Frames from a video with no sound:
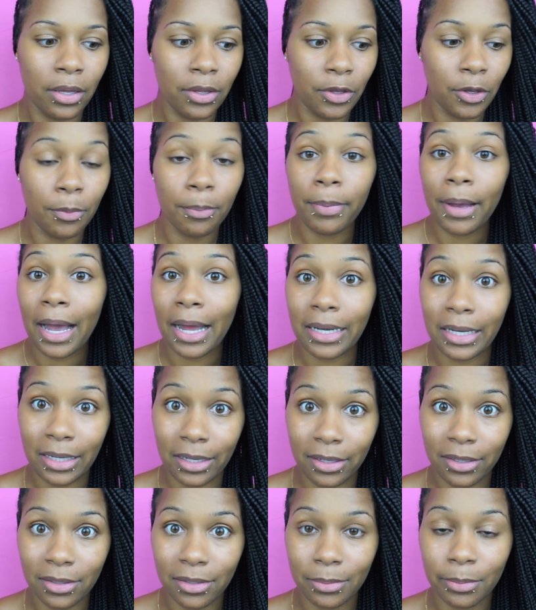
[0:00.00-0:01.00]
your
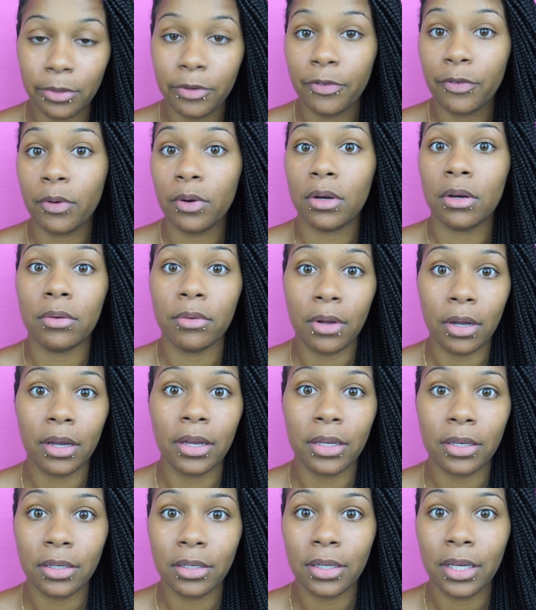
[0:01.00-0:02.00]
body before a
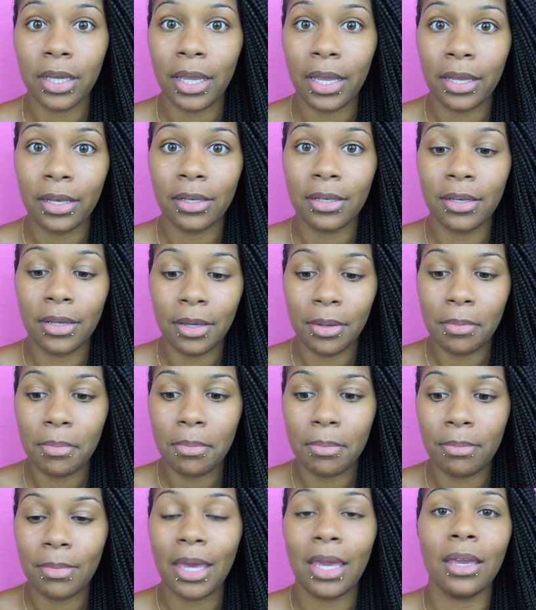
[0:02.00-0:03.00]
run can
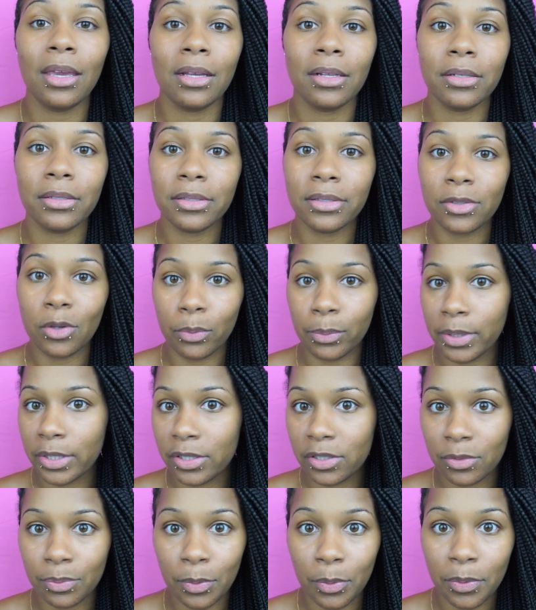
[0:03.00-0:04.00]
make it so
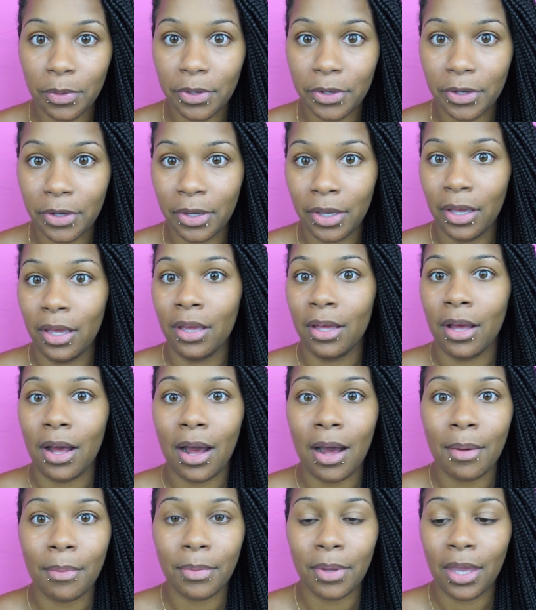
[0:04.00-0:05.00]
much smoother,
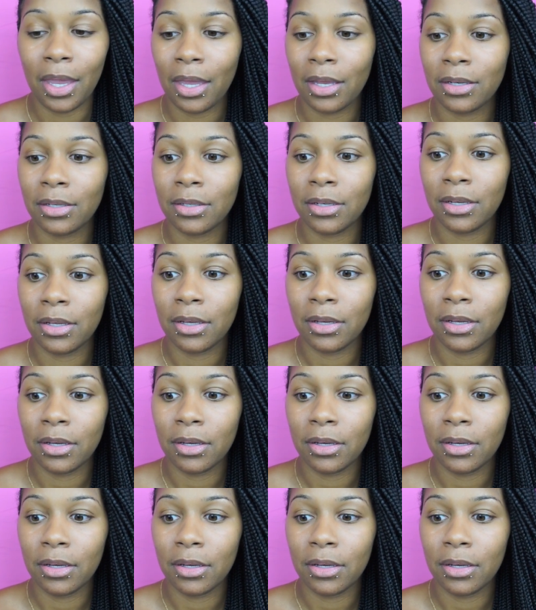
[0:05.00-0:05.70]
can